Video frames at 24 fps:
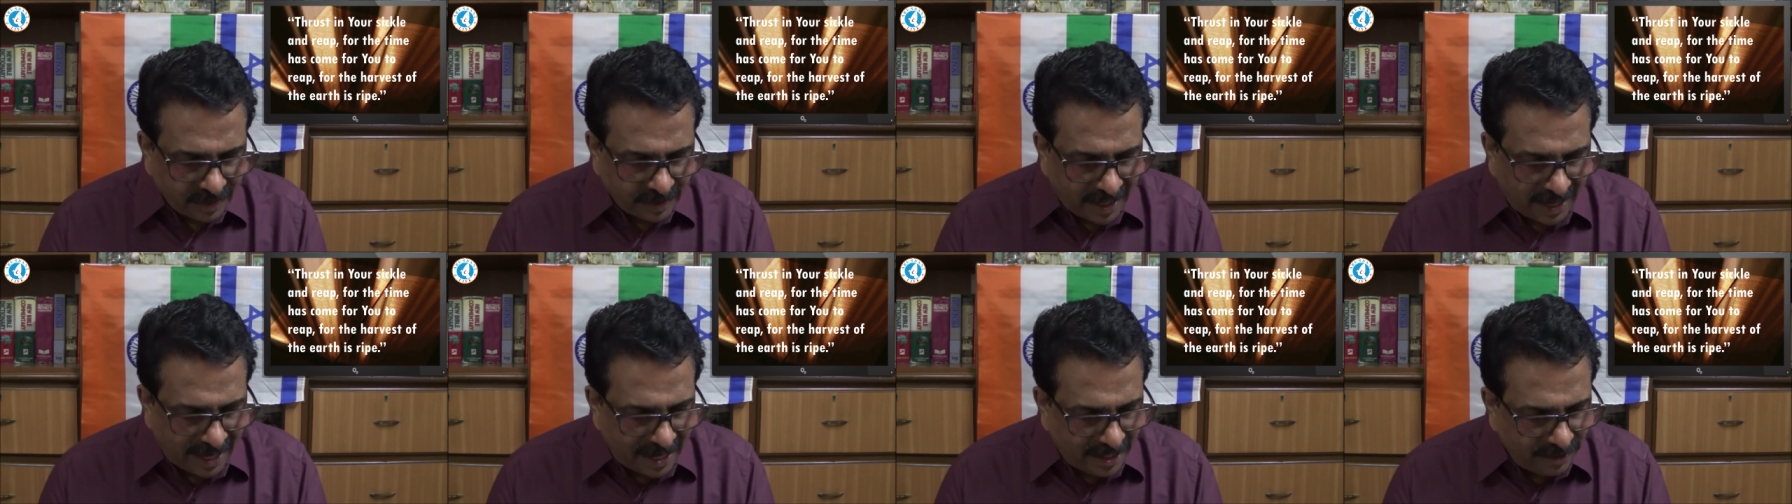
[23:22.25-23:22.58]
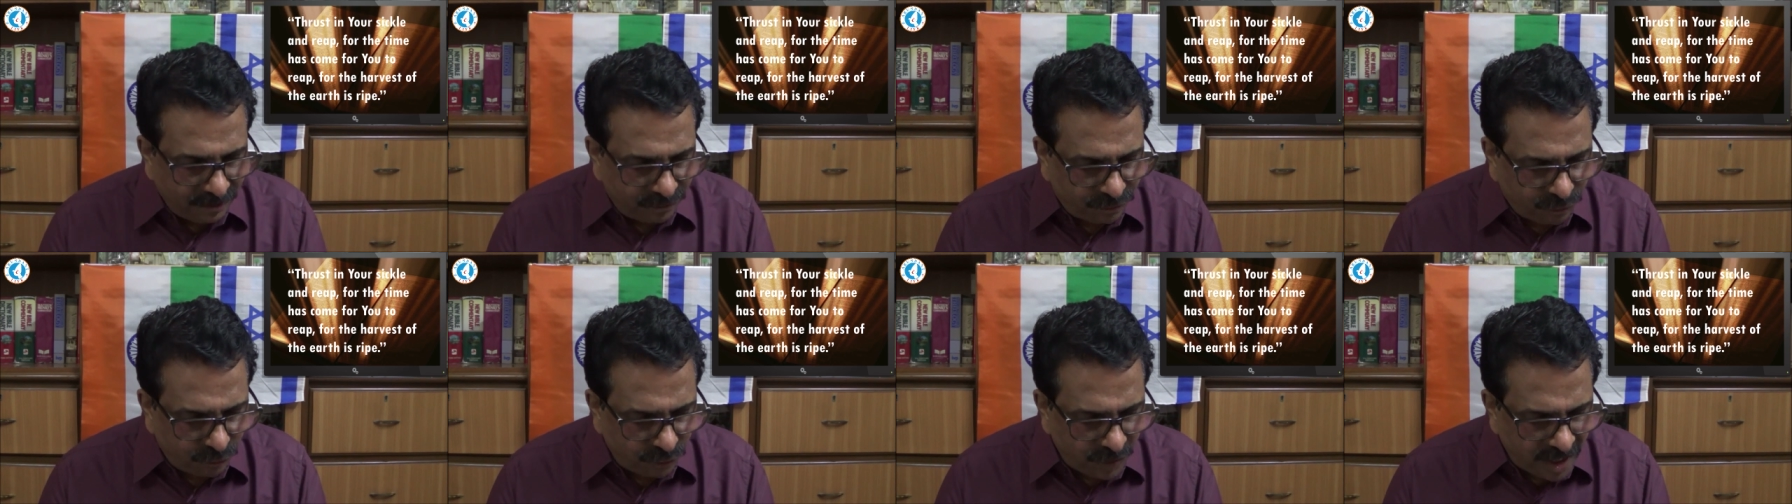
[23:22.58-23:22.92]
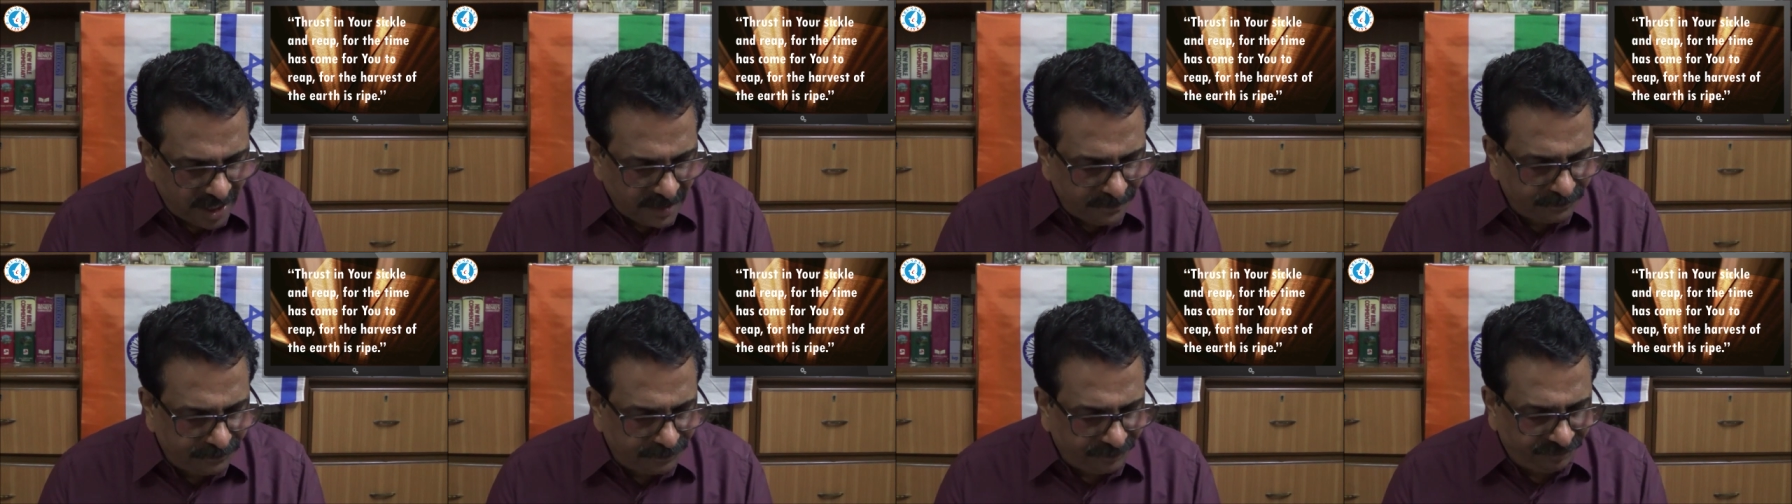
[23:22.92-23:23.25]
and
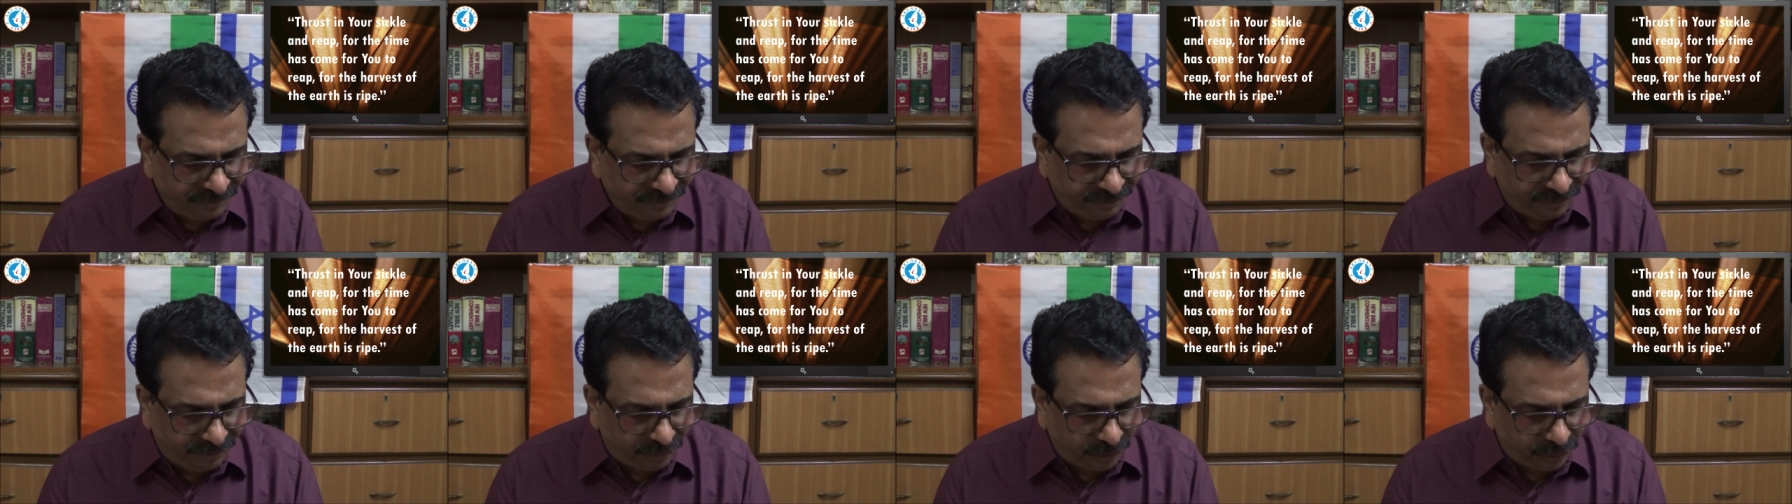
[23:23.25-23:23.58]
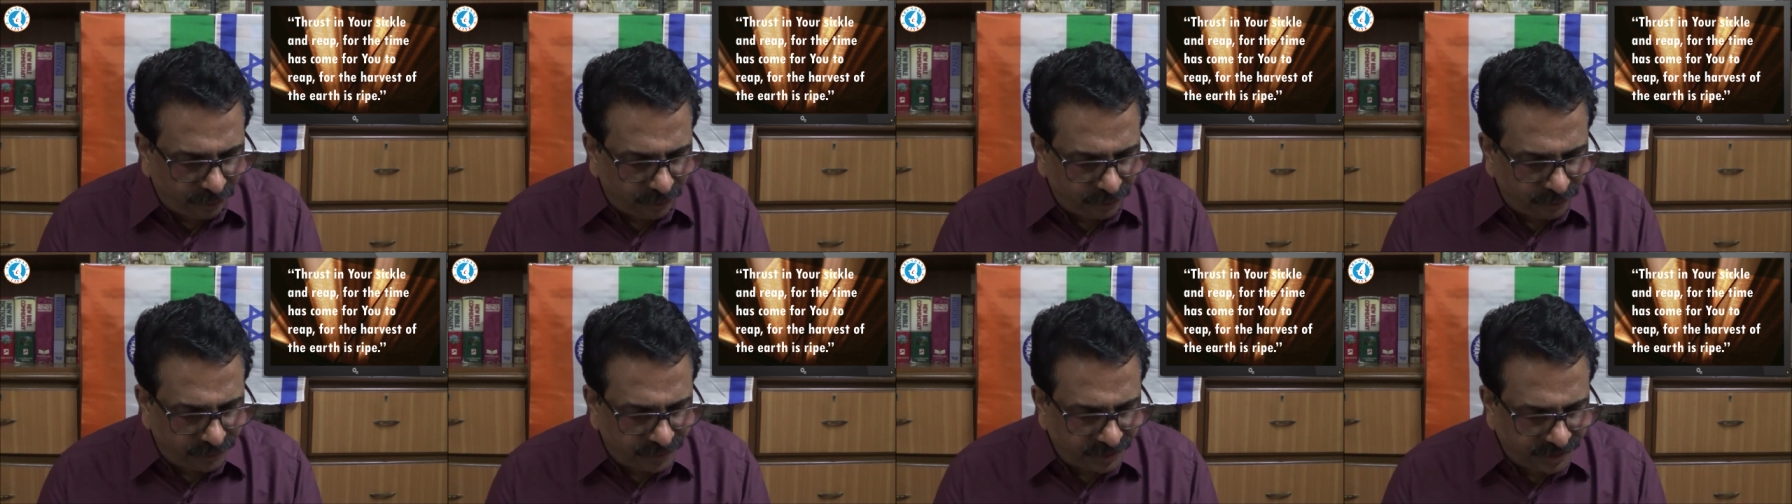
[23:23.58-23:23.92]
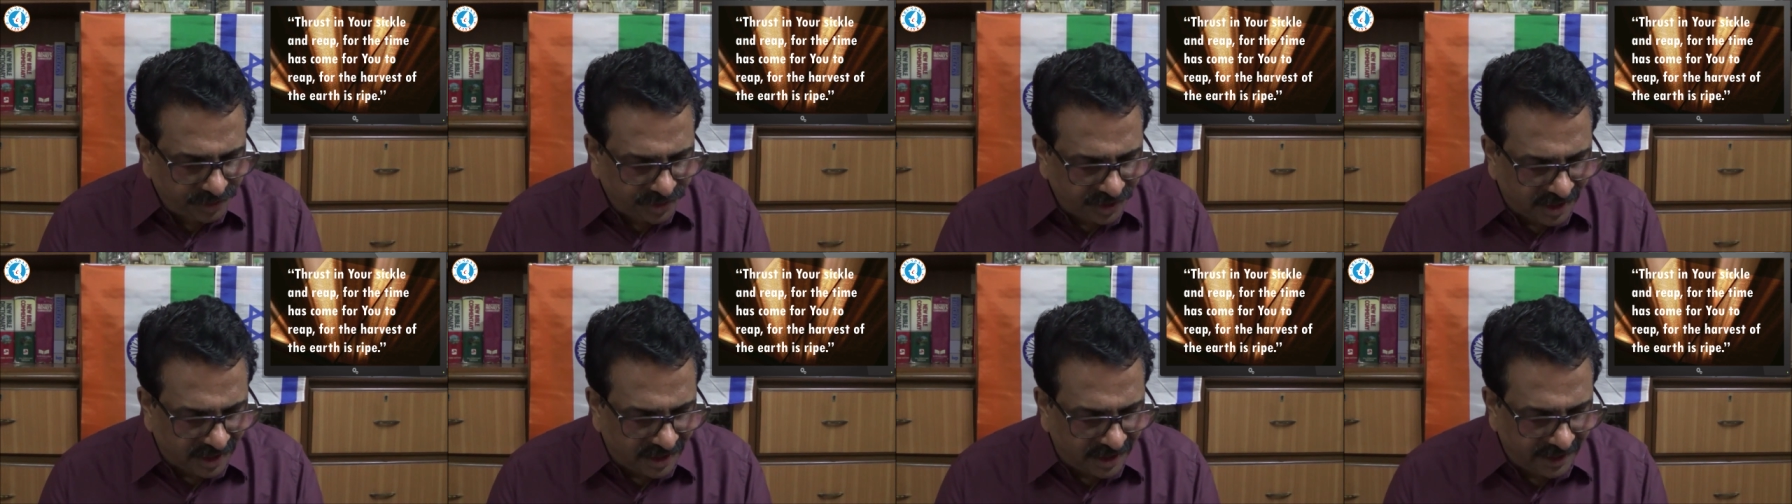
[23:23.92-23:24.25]
reap for the
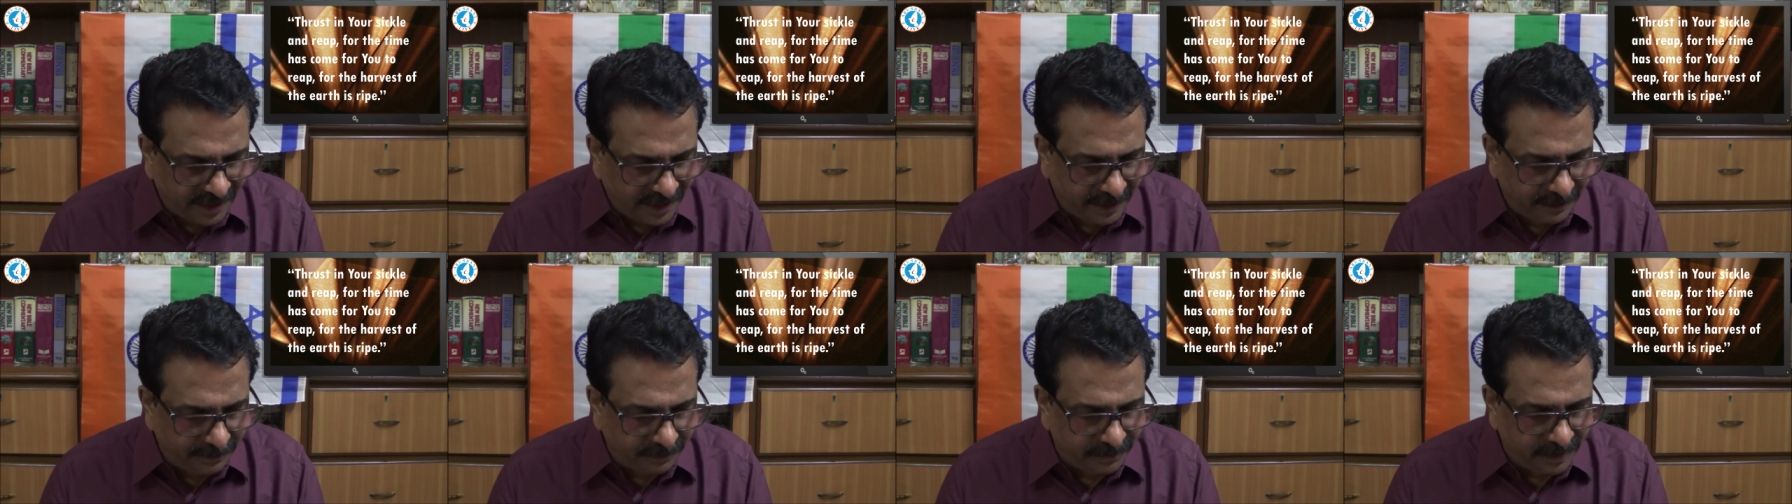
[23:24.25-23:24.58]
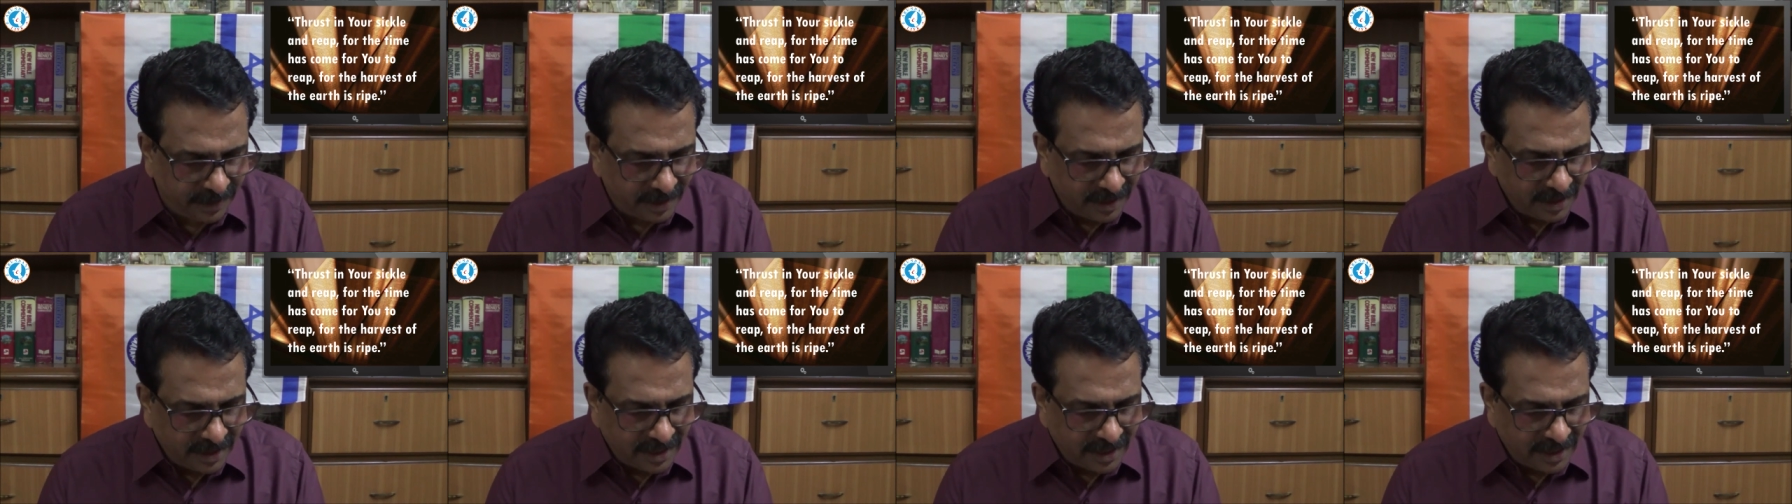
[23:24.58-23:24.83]
time